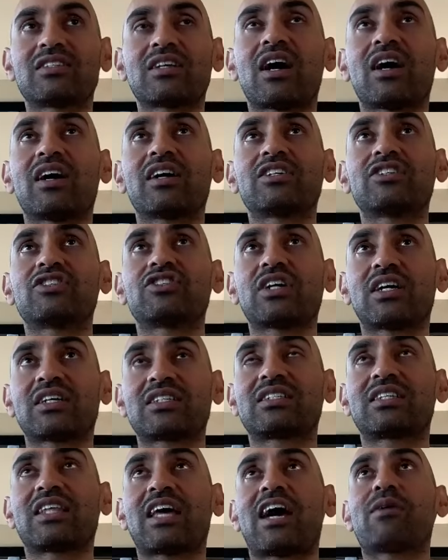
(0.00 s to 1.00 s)
not
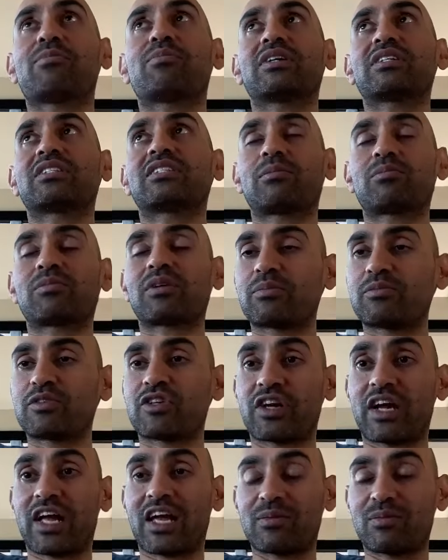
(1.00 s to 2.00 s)
just that, but sometimes
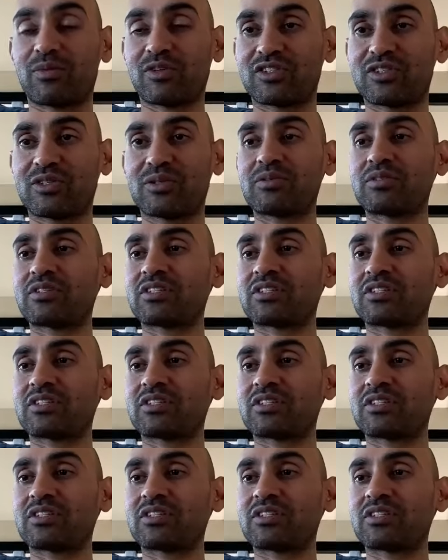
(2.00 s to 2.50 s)
you're able to,